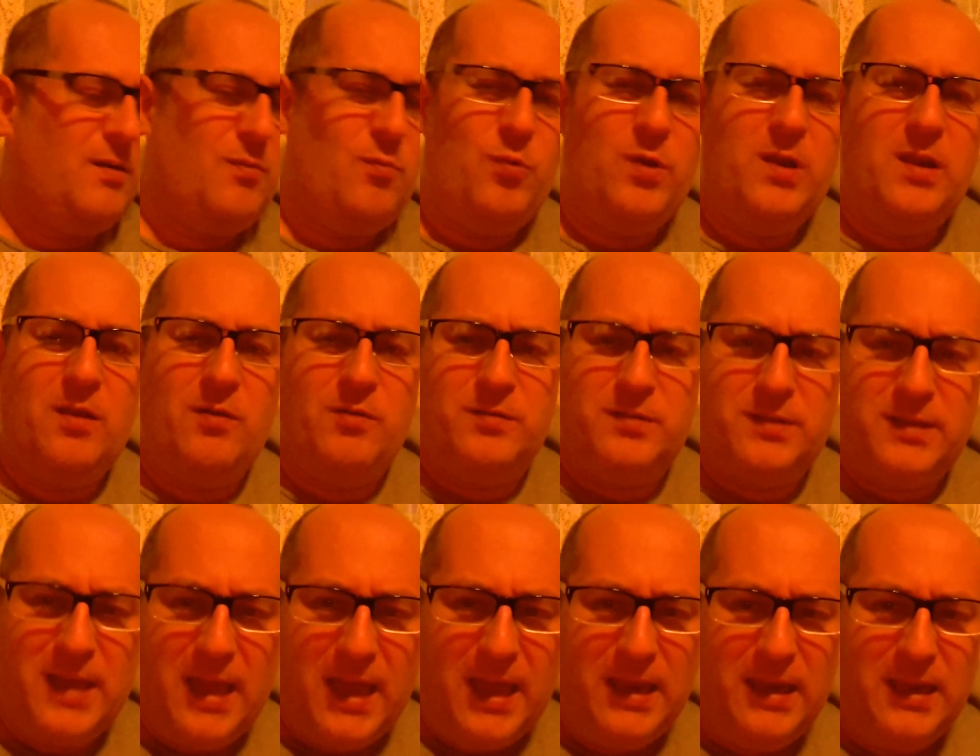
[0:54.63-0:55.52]
Windows
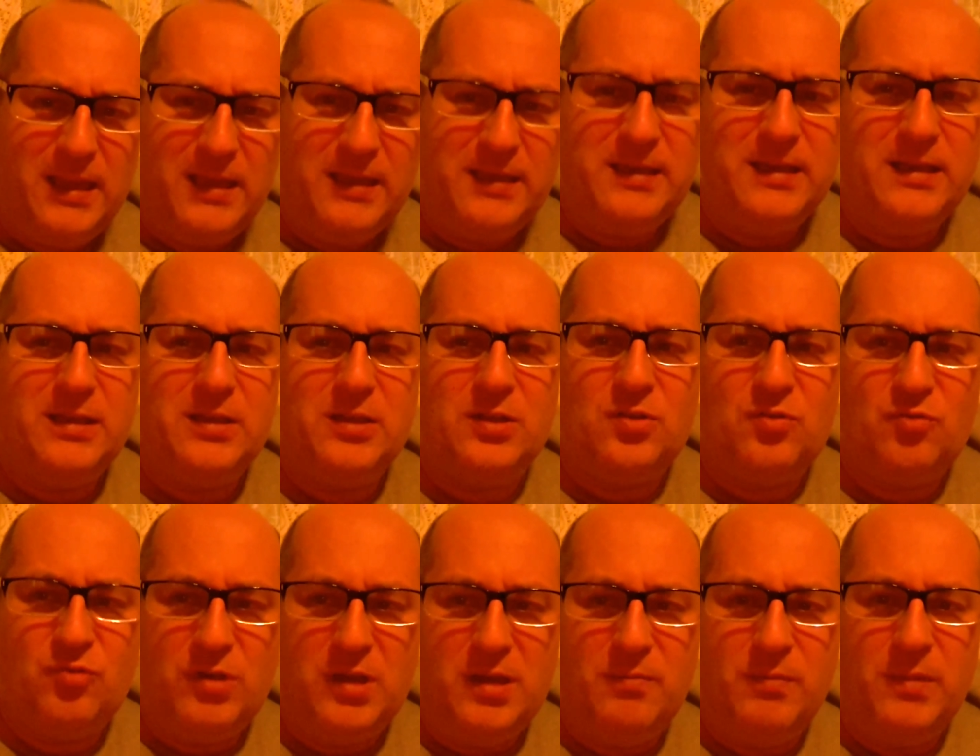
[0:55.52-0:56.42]
10 is
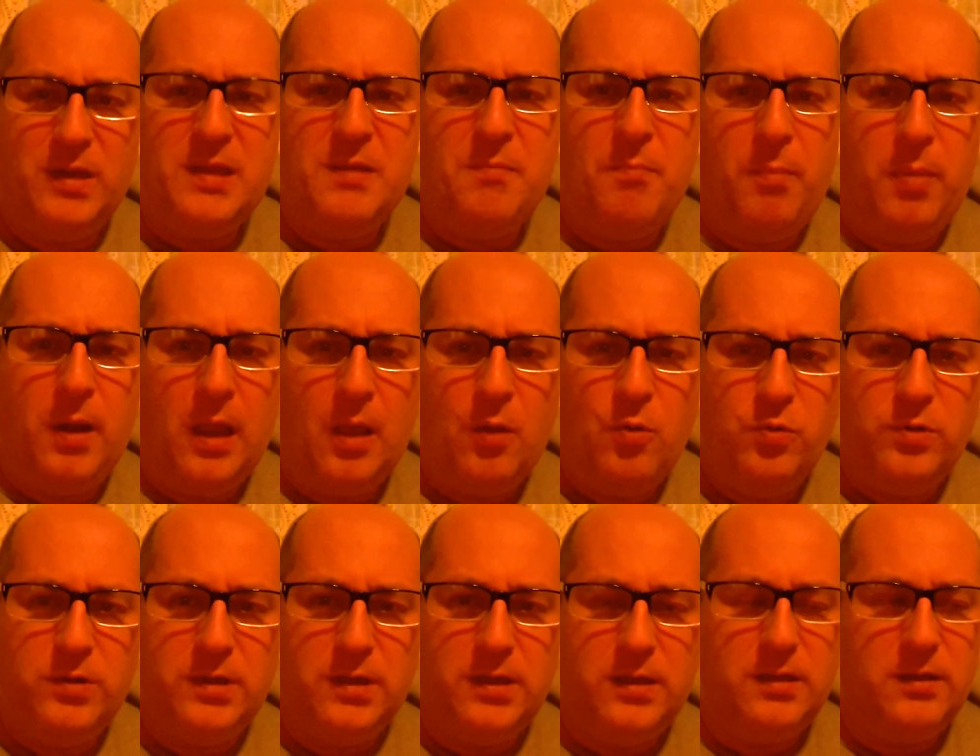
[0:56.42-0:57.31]
extremely
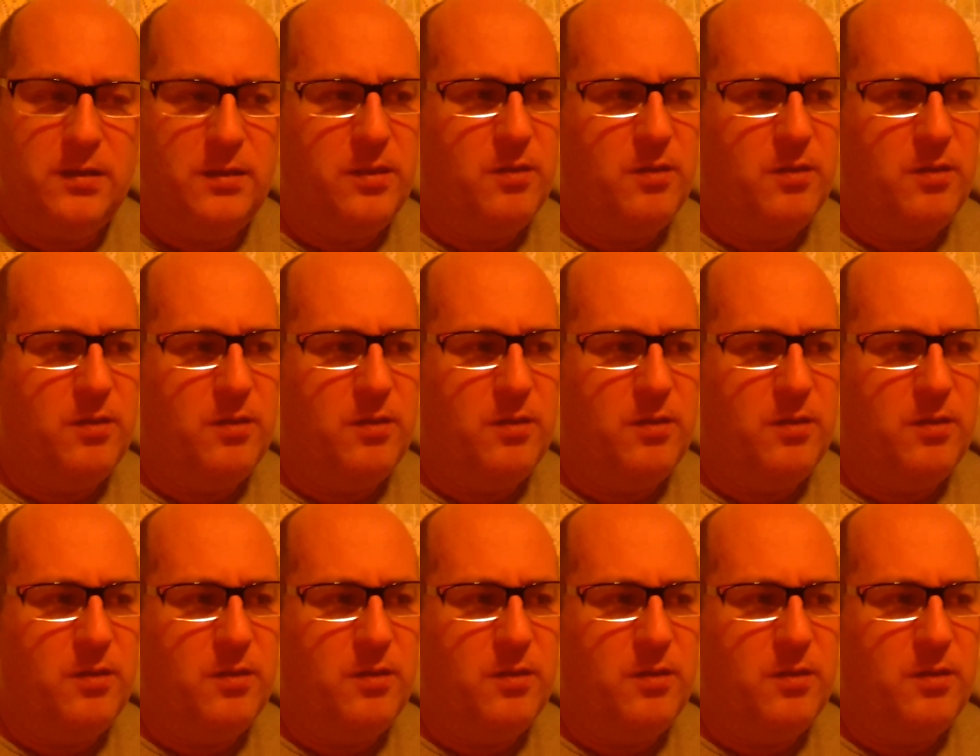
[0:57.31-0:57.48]
bloated.